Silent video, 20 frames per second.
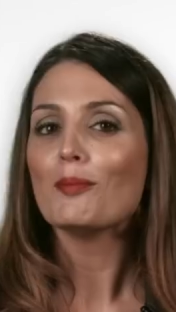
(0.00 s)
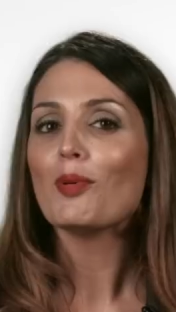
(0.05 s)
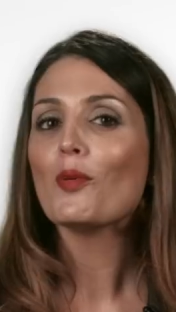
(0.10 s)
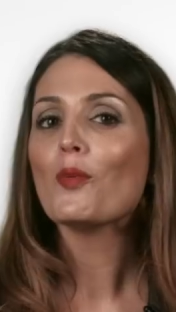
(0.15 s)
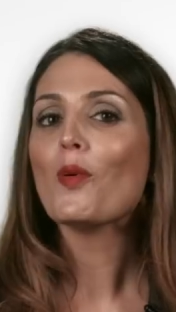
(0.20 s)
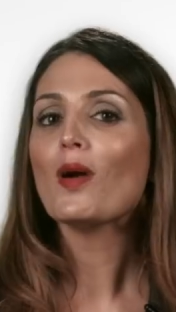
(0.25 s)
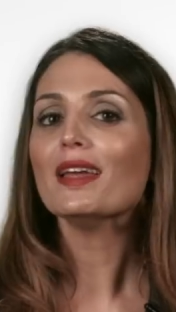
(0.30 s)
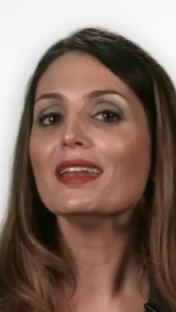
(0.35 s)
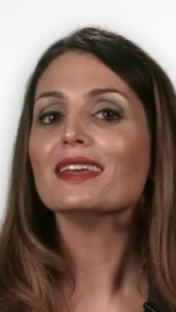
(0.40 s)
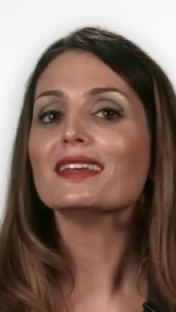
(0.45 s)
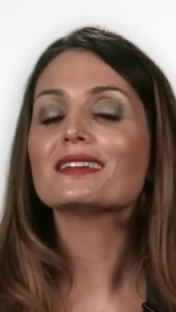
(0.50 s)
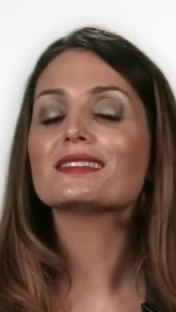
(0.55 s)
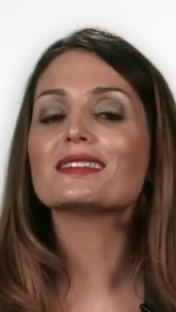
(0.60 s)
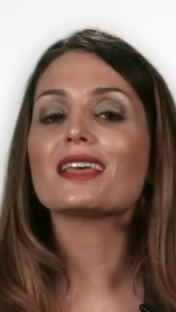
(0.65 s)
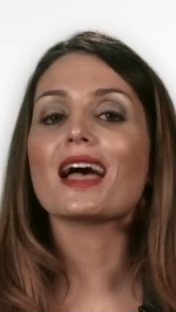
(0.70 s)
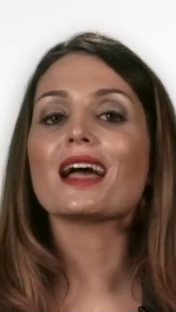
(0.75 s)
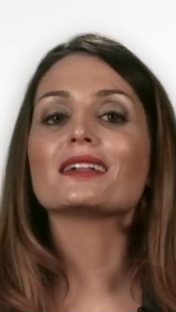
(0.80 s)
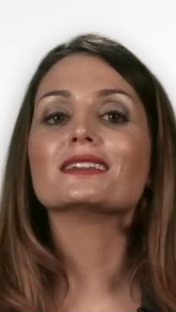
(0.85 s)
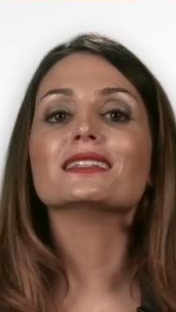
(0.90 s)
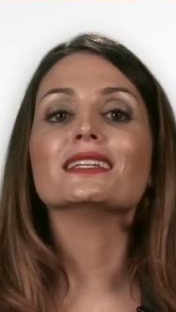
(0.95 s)
But what
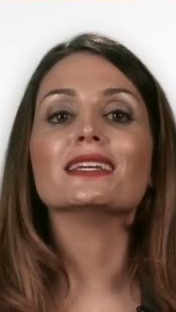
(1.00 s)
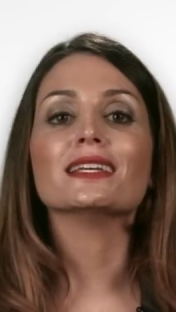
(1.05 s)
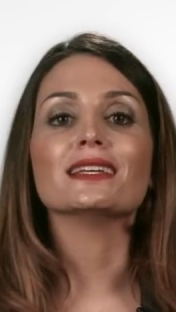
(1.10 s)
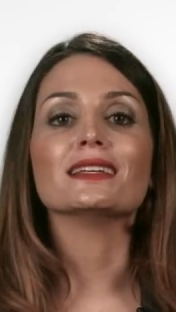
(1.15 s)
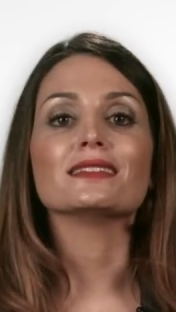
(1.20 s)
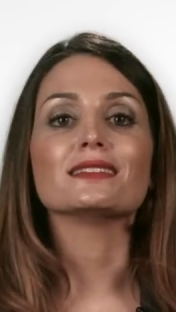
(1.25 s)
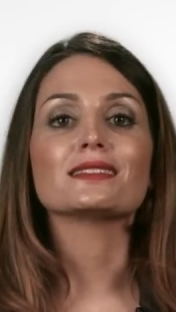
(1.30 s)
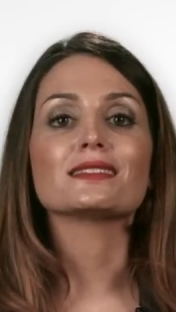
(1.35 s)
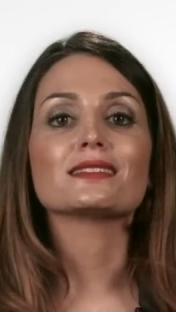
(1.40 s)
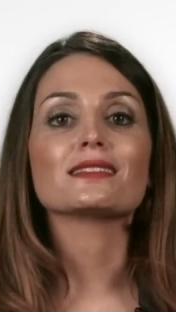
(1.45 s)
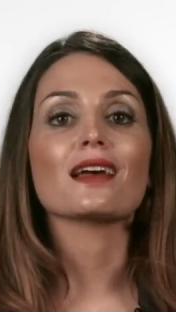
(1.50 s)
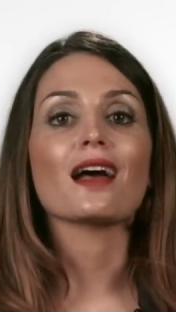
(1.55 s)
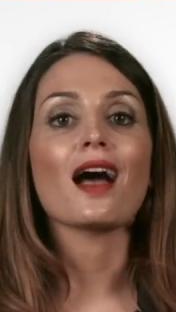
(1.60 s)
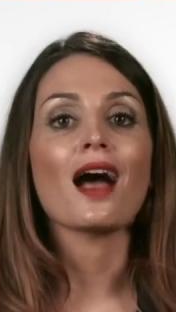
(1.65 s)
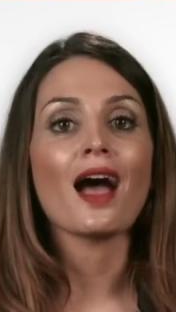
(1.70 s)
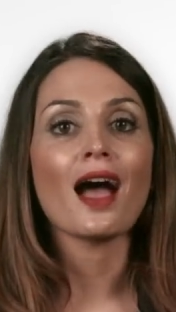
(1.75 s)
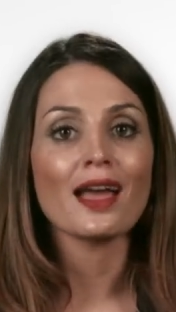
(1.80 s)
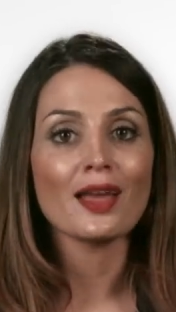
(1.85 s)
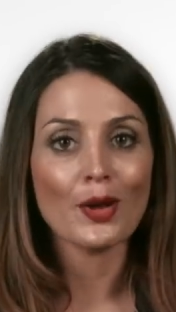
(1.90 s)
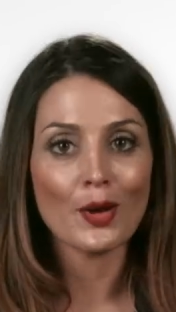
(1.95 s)
exactly is
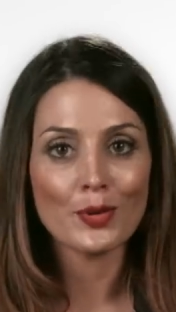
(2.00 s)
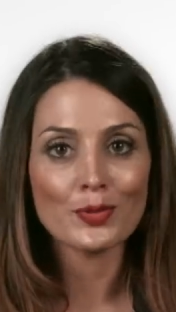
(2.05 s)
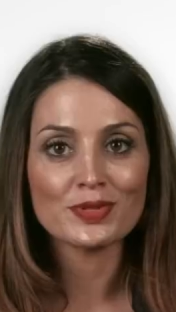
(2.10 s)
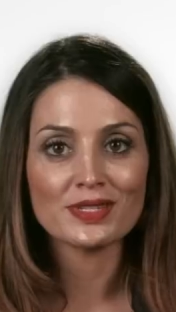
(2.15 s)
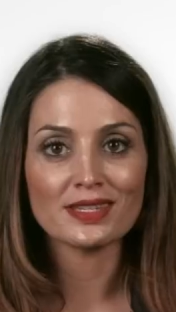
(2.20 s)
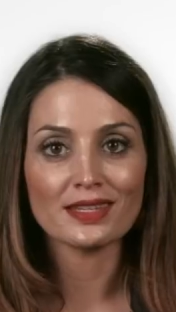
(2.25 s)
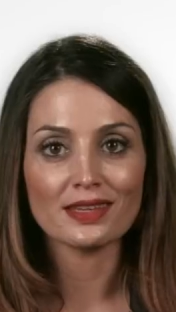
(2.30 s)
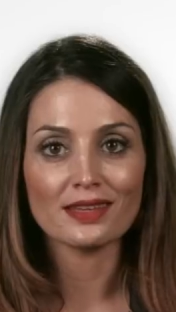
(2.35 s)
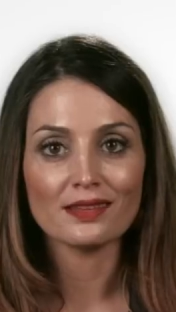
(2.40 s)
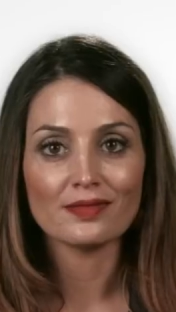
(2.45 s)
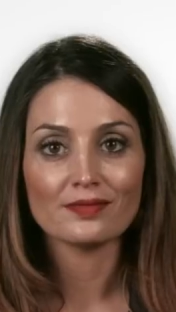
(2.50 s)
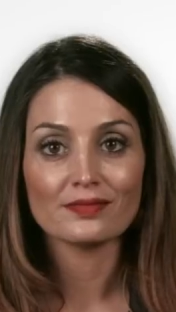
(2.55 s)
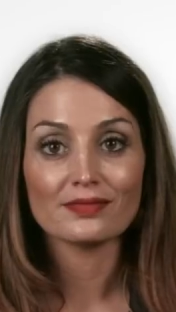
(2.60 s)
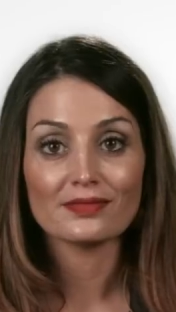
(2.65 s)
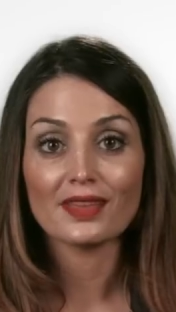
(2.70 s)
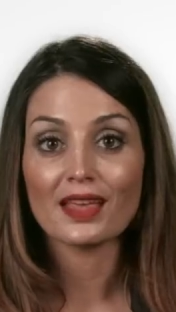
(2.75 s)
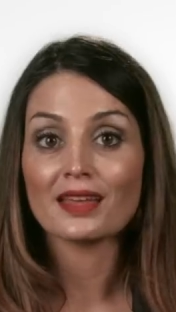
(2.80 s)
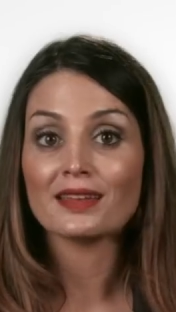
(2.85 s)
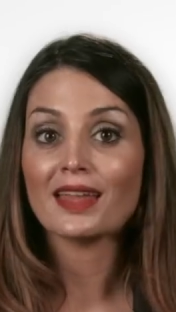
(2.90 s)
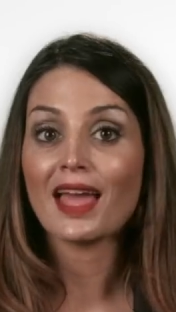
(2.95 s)

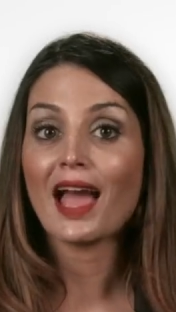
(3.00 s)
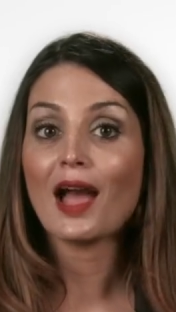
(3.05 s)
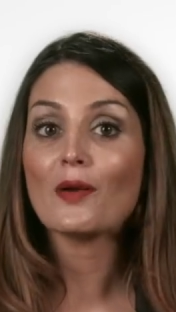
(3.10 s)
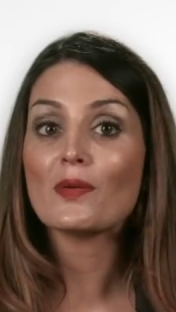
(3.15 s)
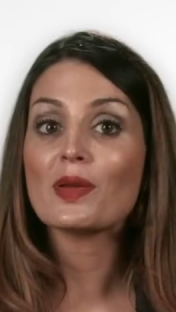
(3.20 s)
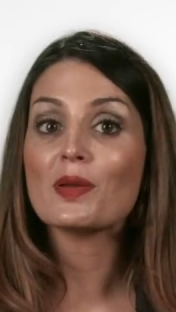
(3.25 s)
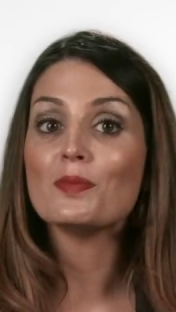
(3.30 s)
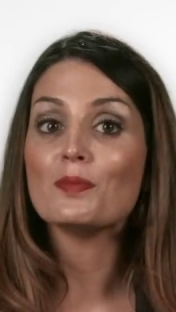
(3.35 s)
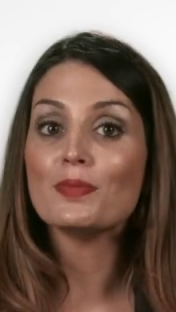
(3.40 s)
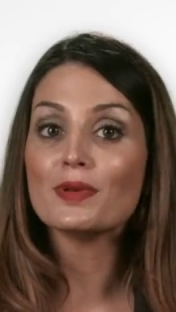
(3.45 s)
IoT and how can